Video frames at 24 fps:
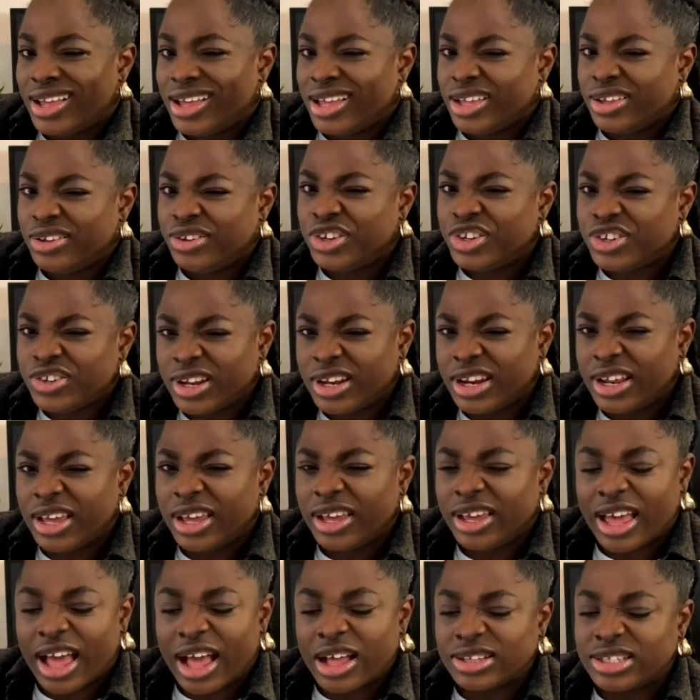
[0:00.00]

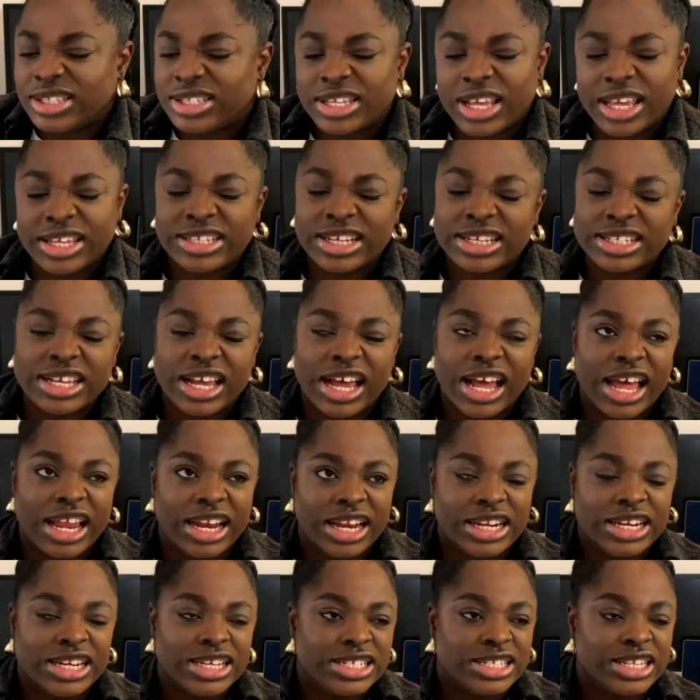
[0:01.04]
Usually, I would say data
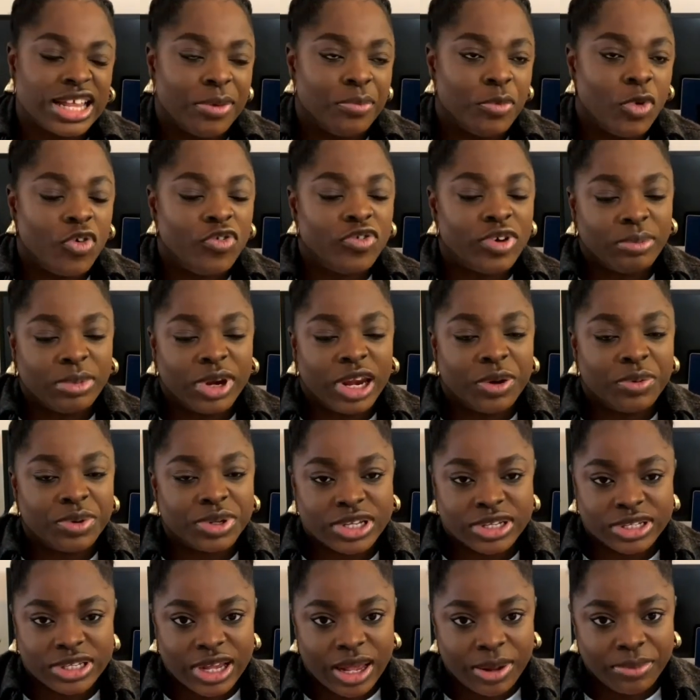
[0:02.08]
analysts are more familiar with
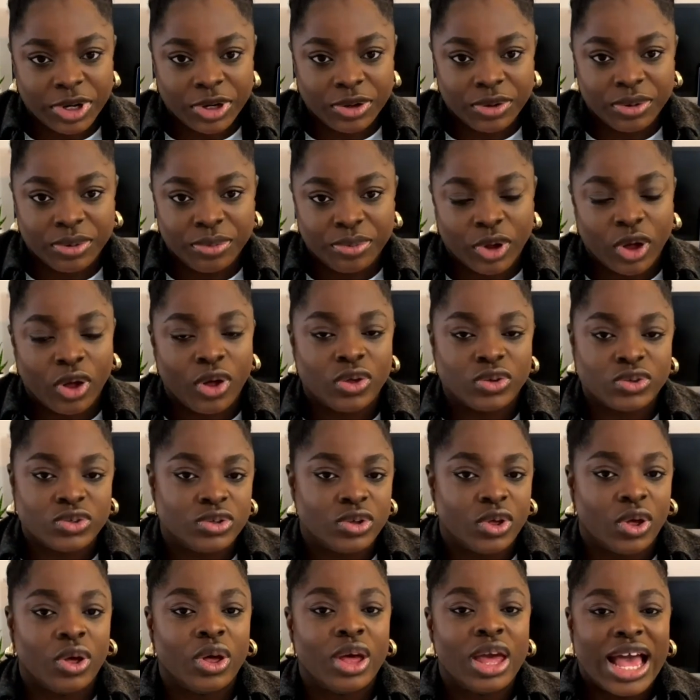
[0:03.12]
the Tableau, but
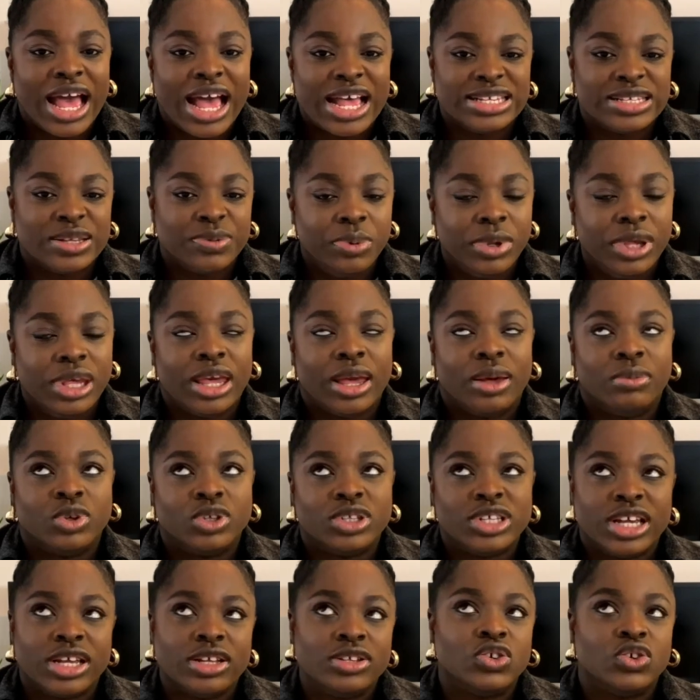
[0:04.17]
also as a PM, you
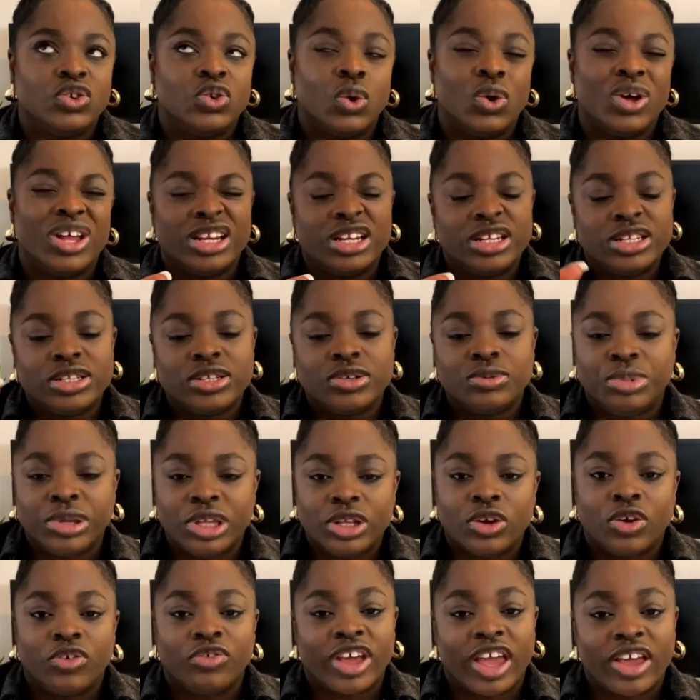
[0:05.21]
tend to know a little
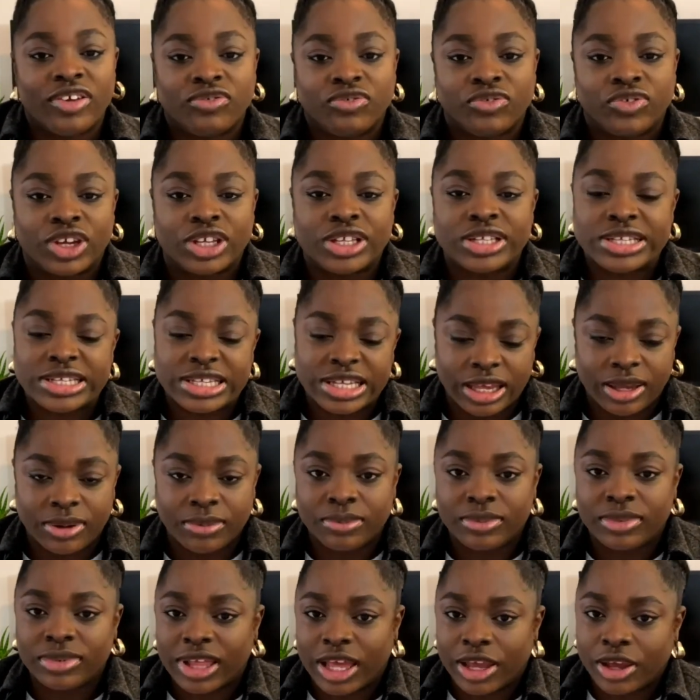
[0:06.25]
bit of every
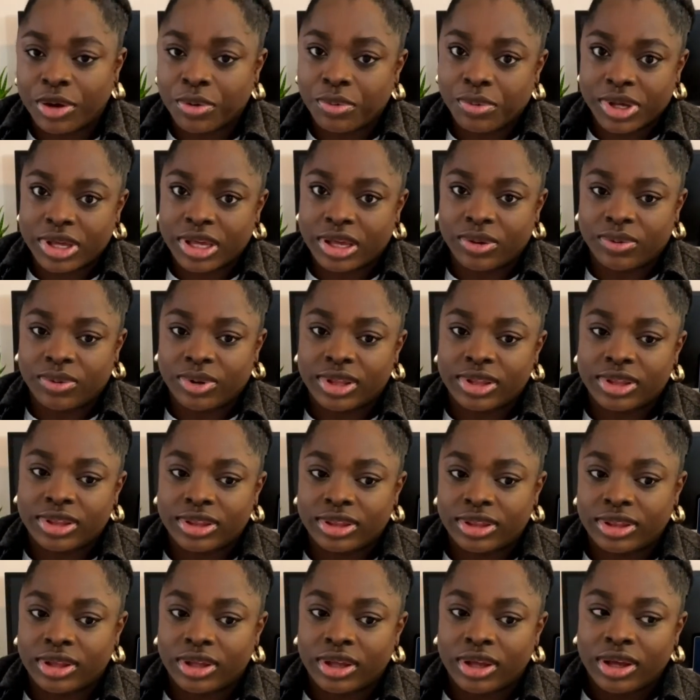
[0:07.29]
team that you're working with.
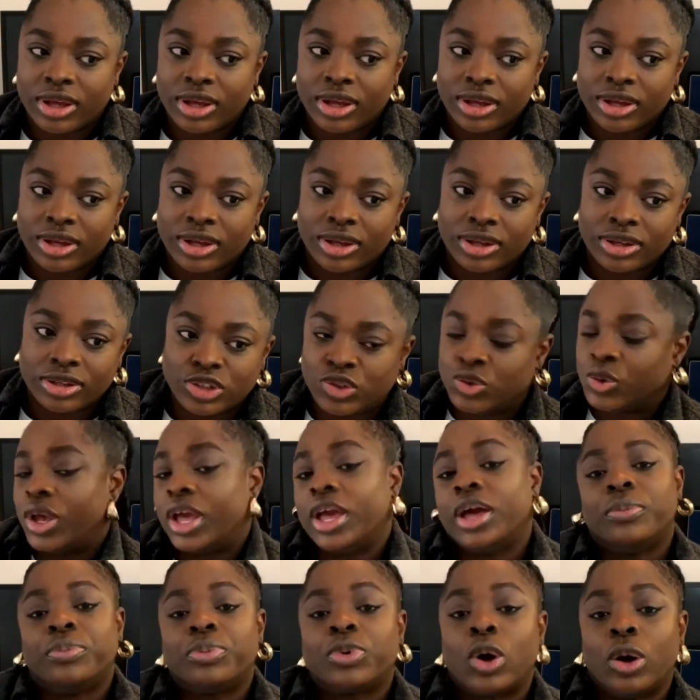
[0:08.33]
to
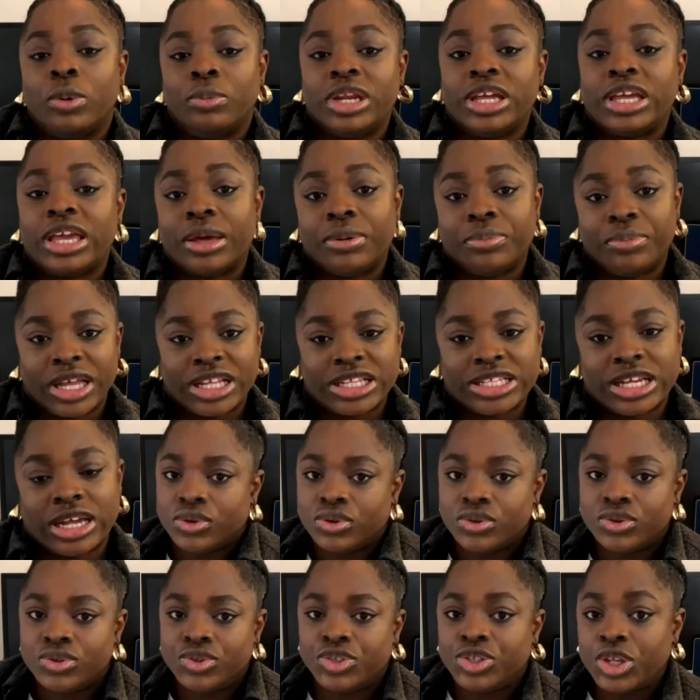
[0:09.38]
help communicate better.
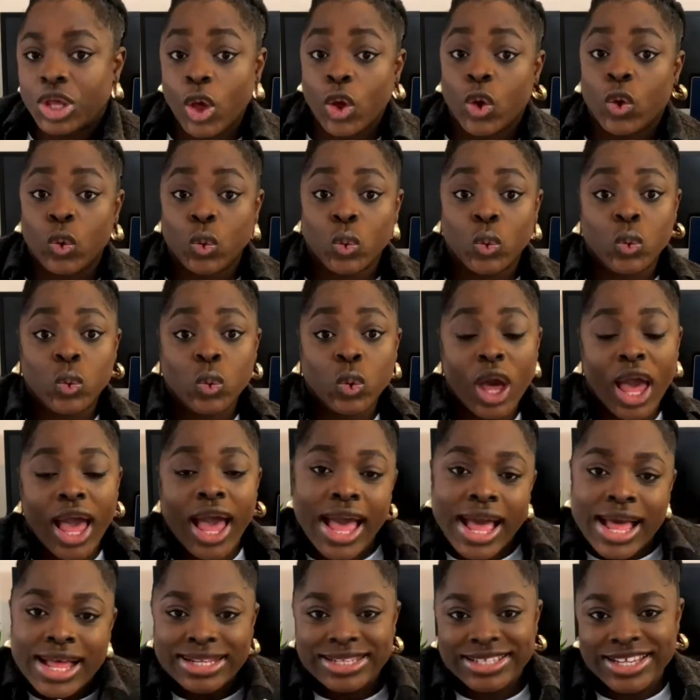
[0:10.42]
So
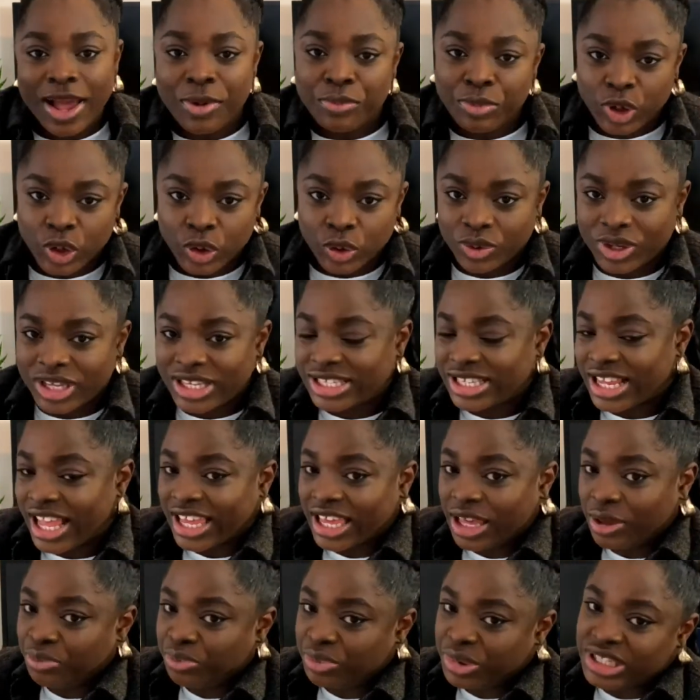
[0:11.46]
Tableau is like a
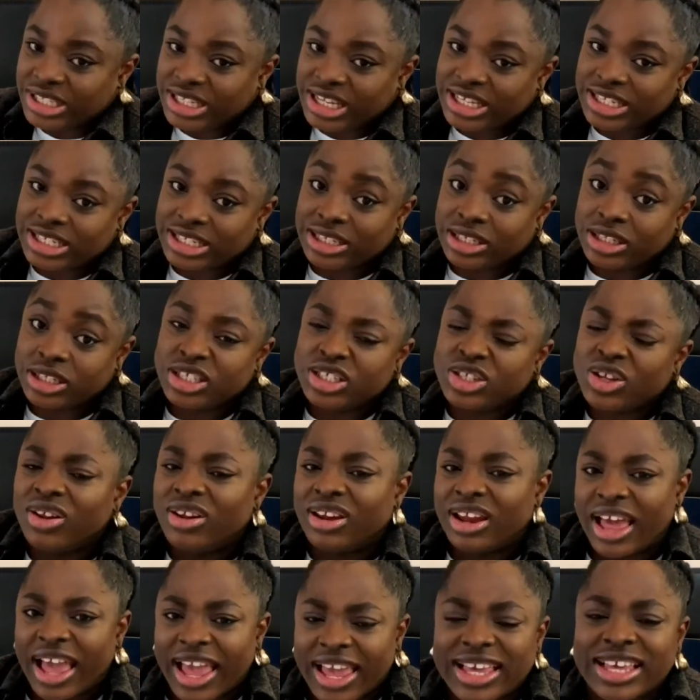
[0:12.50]
business,
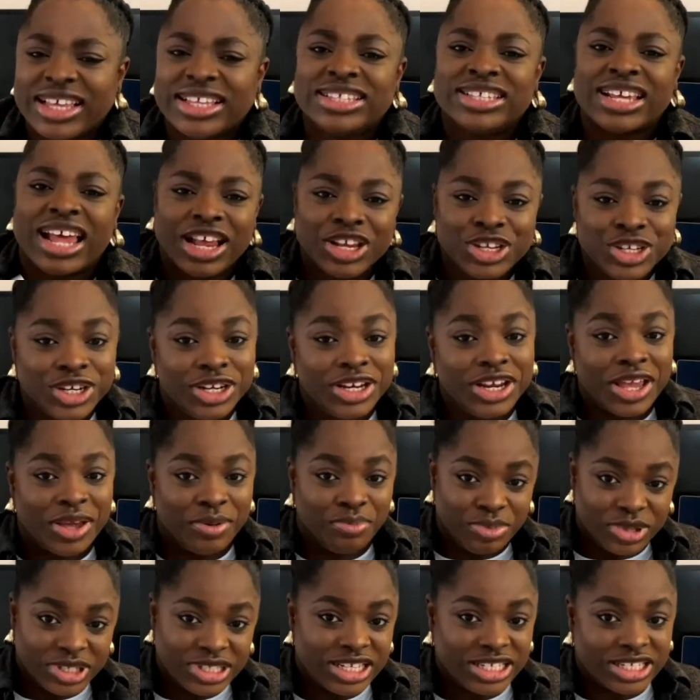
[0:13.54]
it's actually a
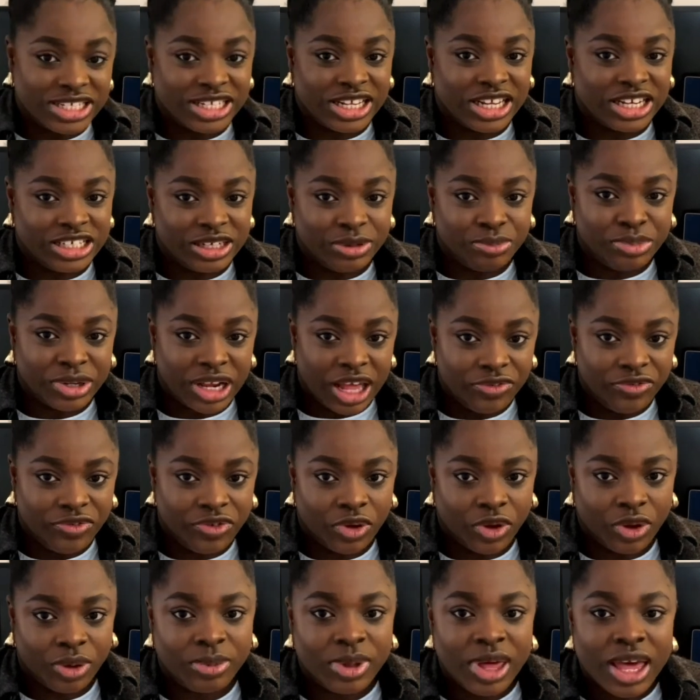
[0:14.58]
business intelligence
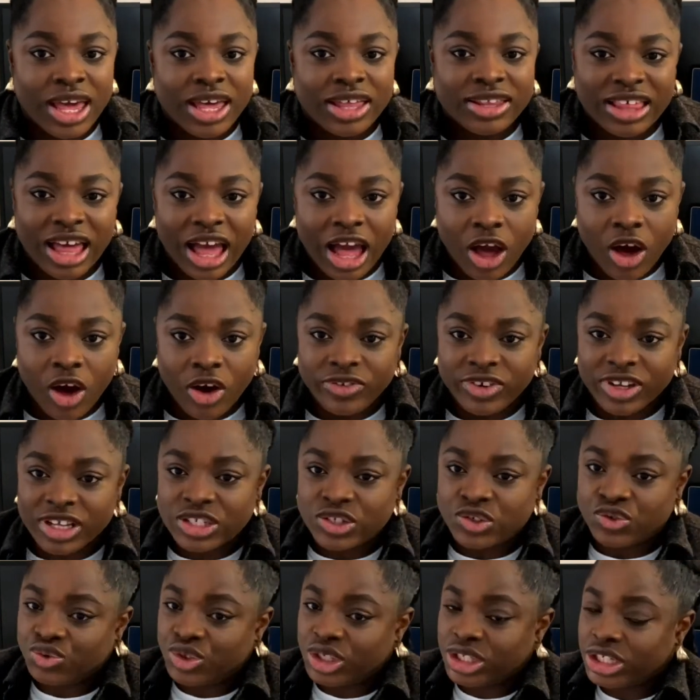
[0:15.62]
platform that
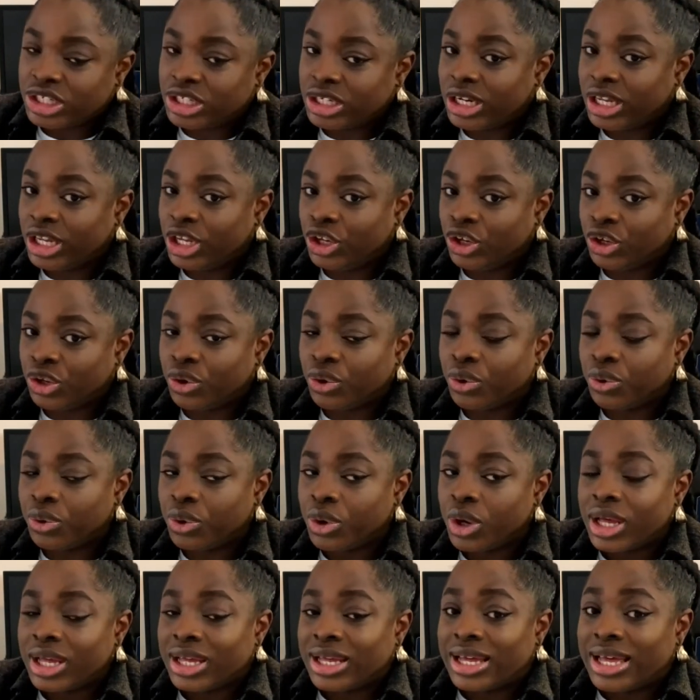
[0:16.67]
offers richly,
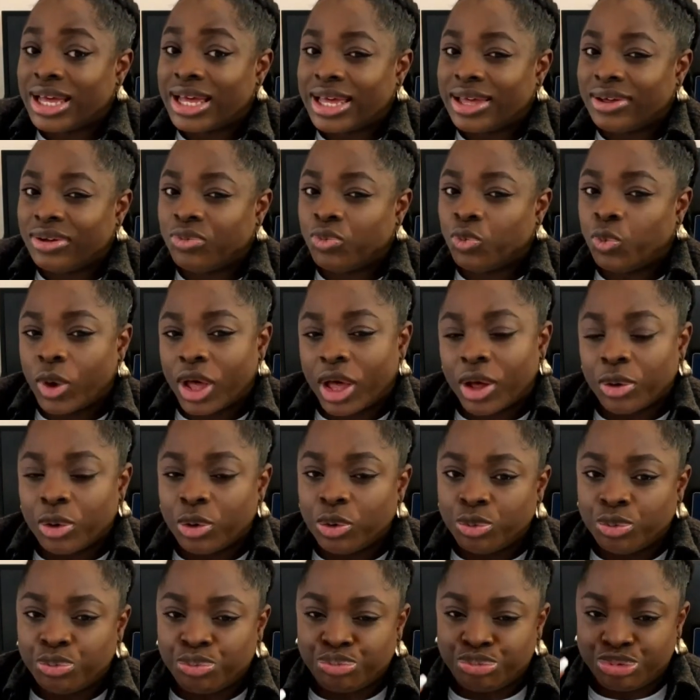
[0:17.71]

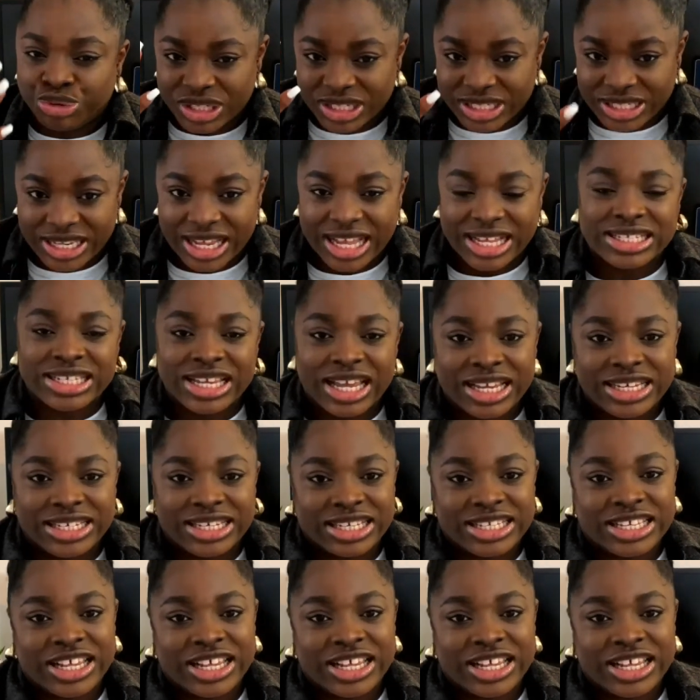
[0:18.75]
well presented data